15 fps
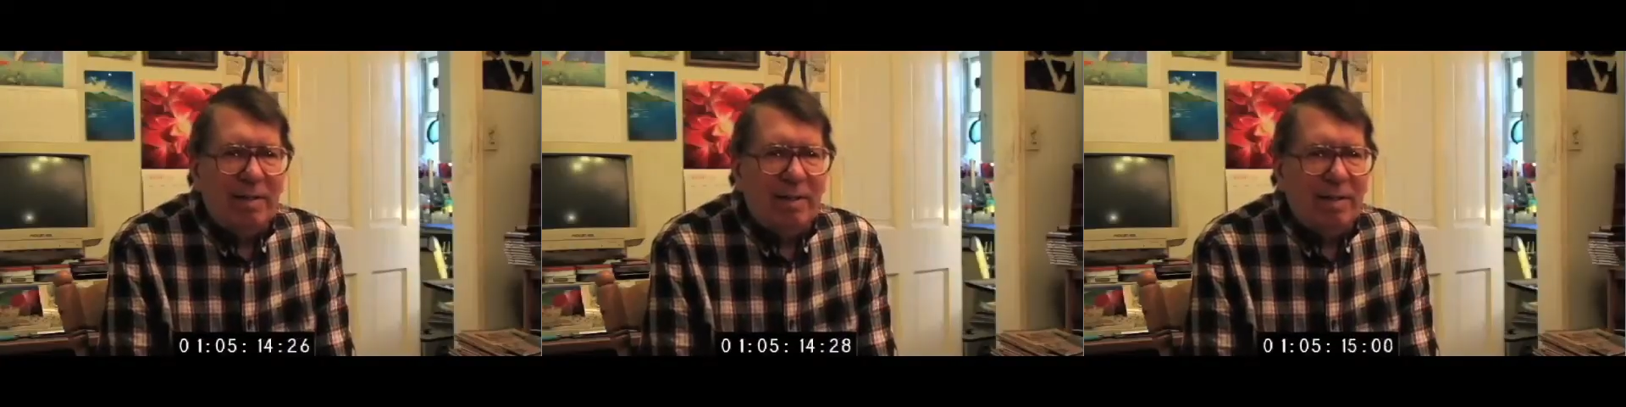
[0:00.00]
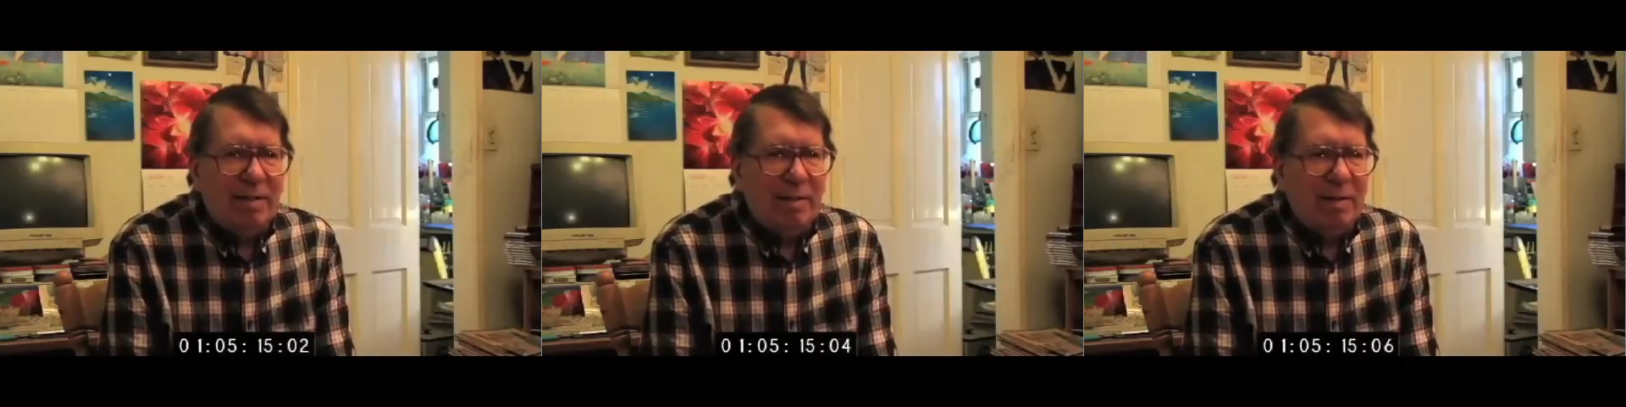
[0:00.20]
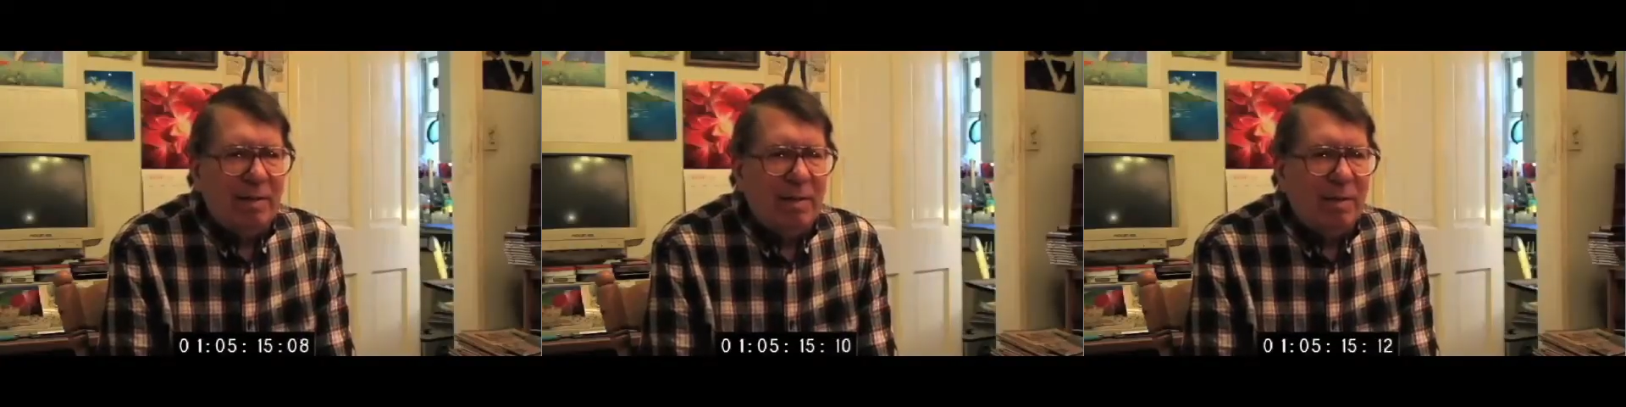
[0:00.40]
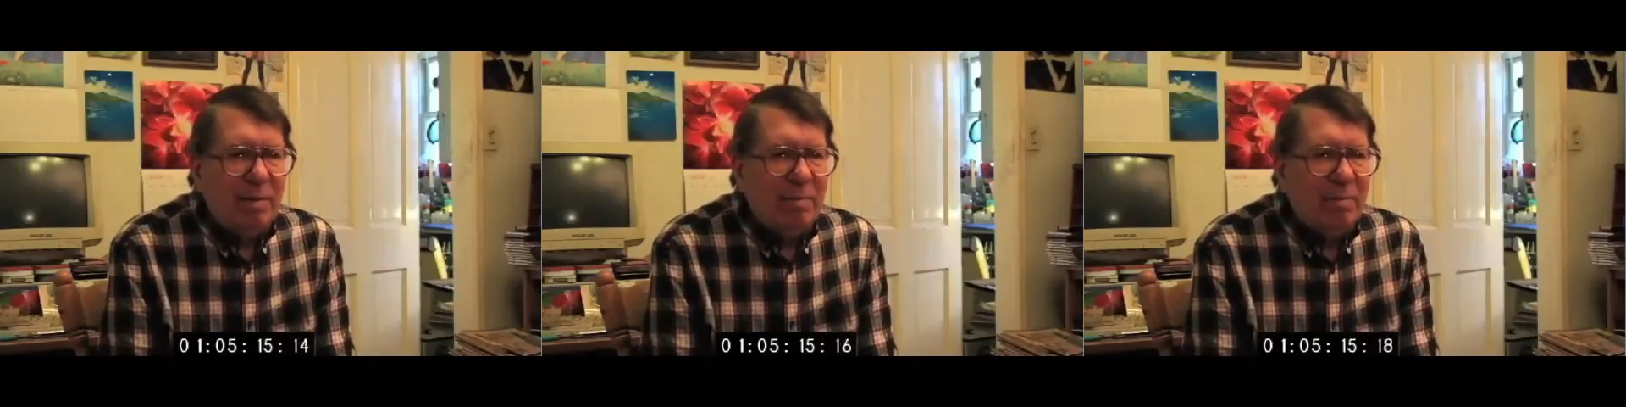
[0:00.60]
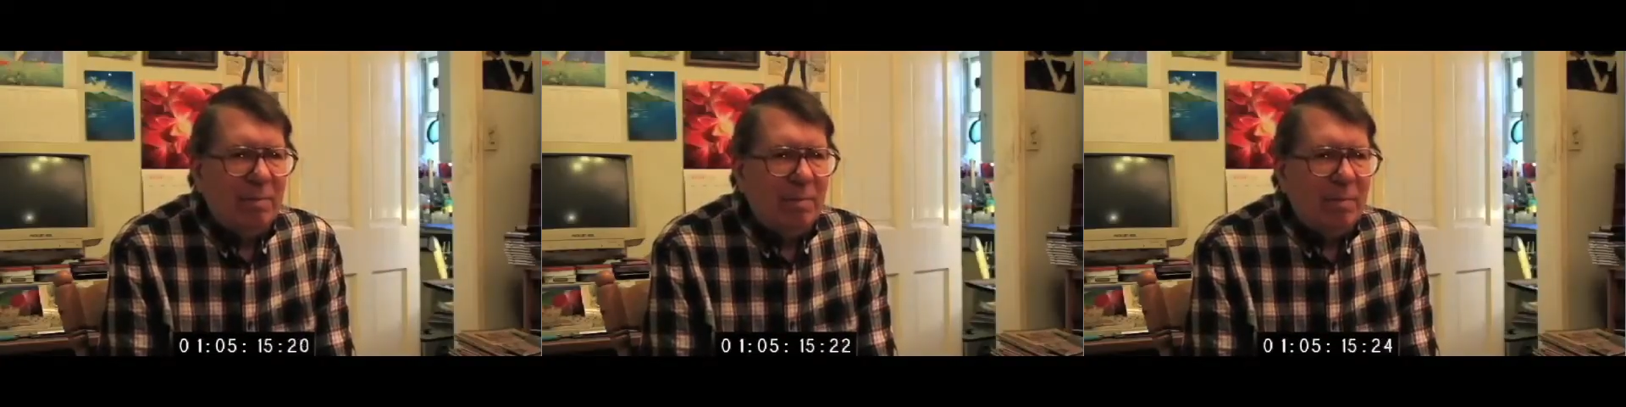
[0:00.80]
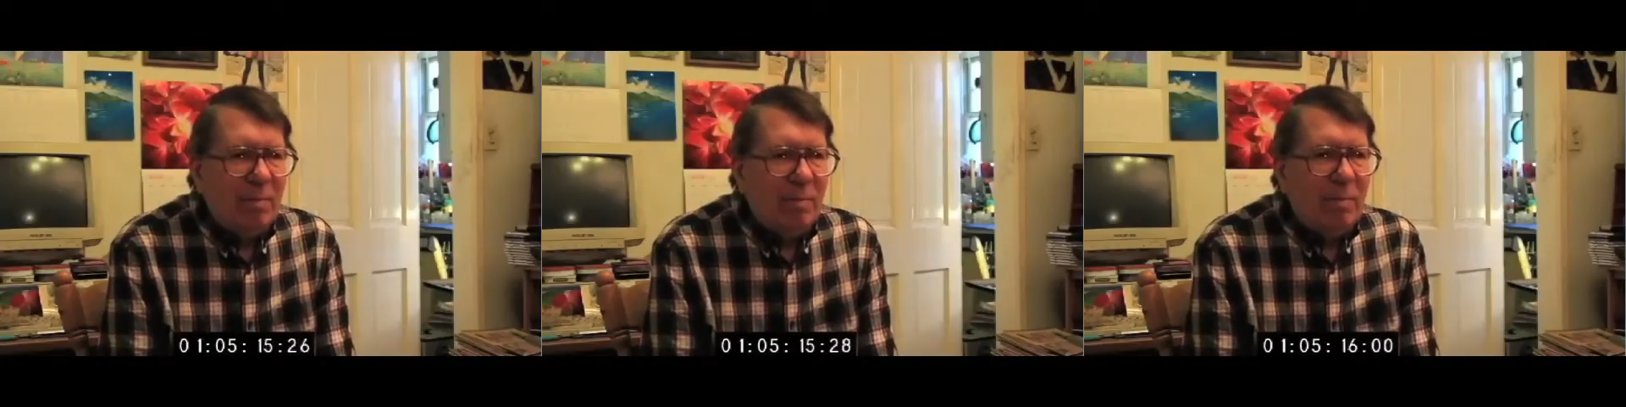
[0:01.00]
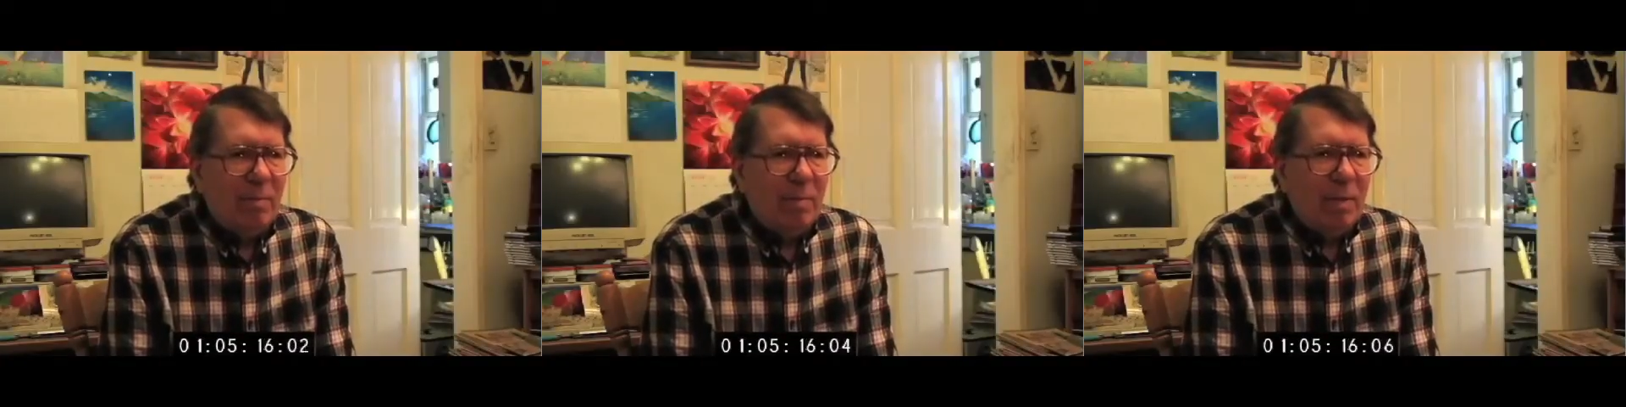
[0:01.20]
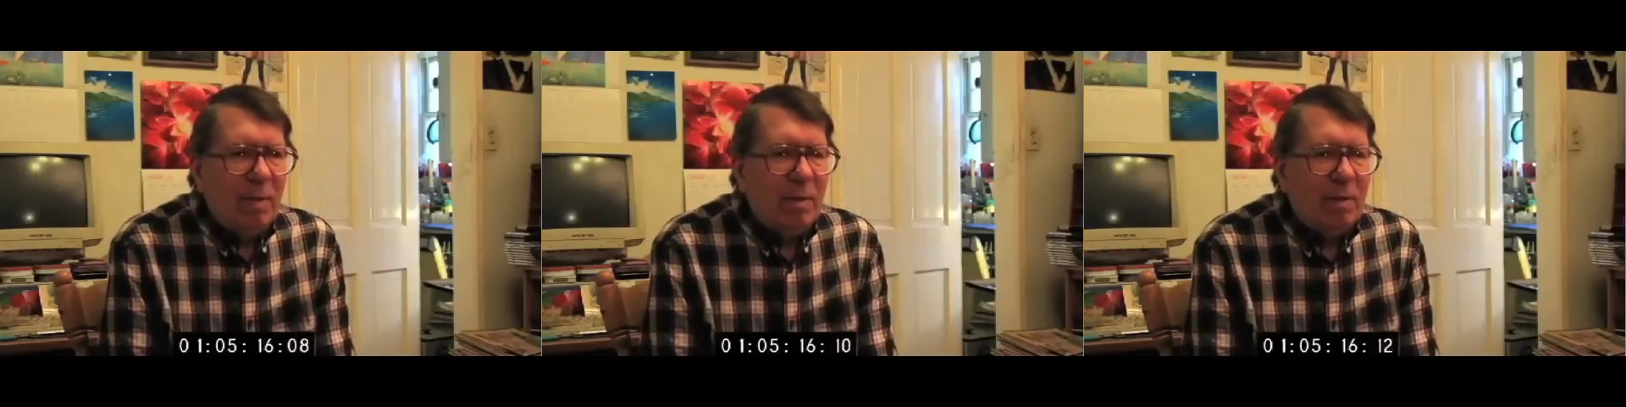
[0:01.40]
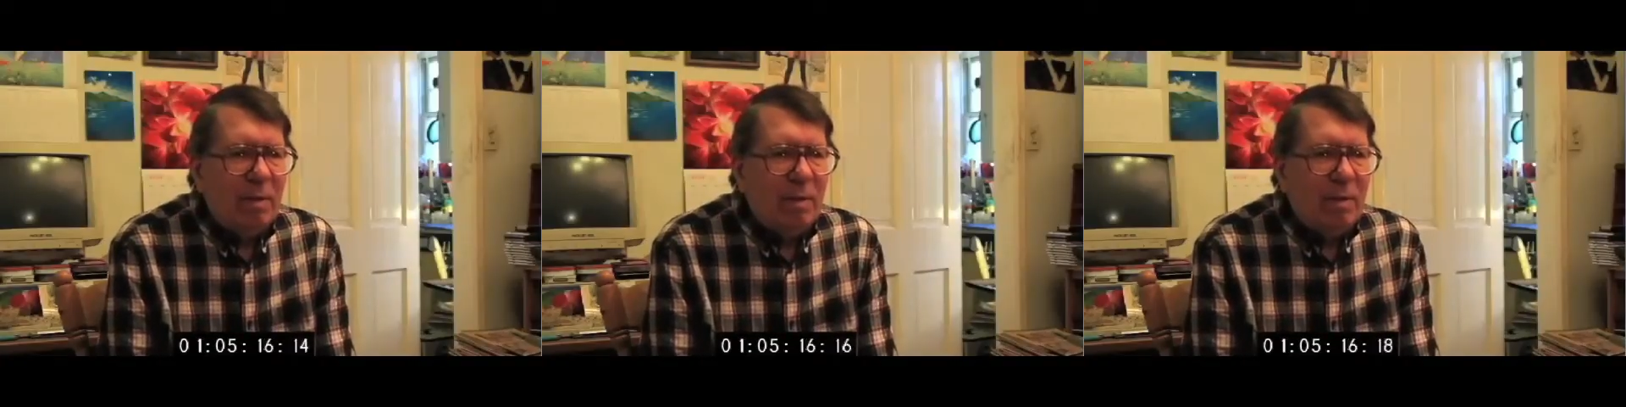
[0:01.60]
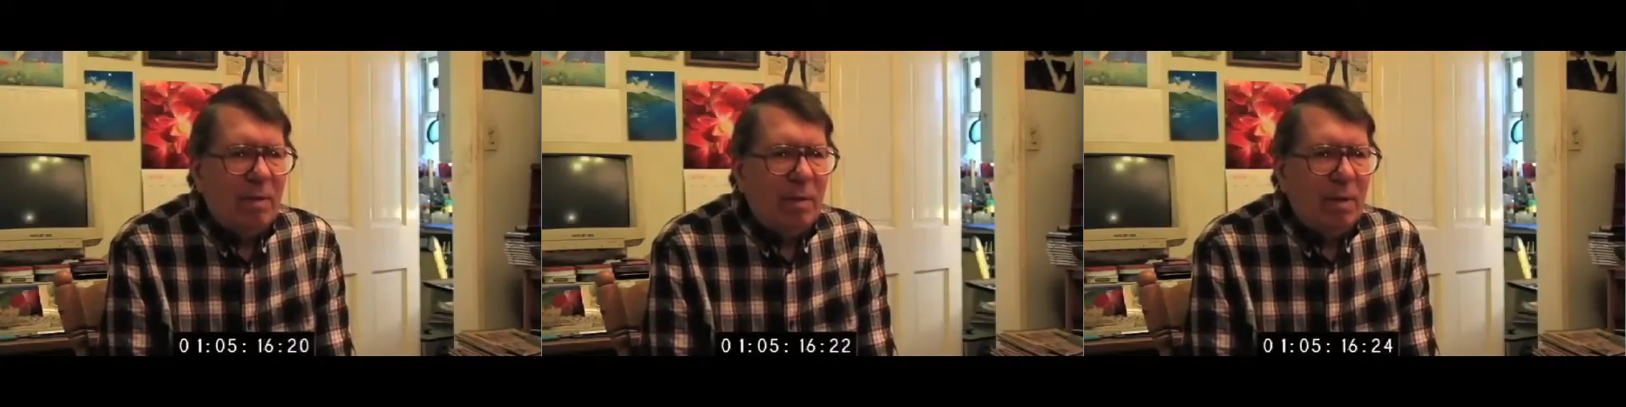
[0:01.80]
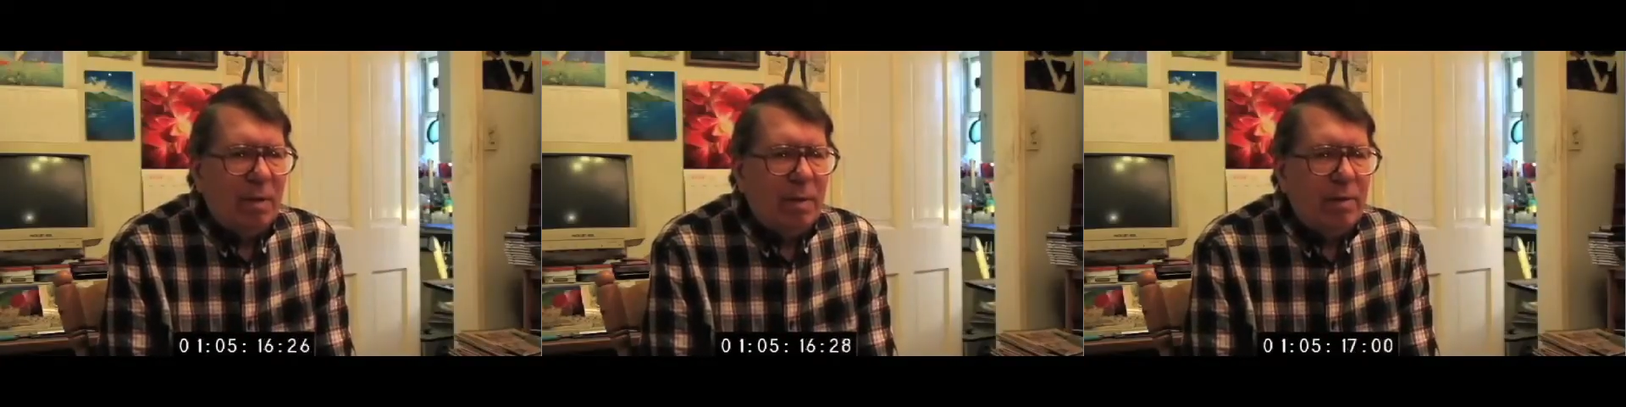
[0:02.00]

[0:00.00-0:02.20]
and he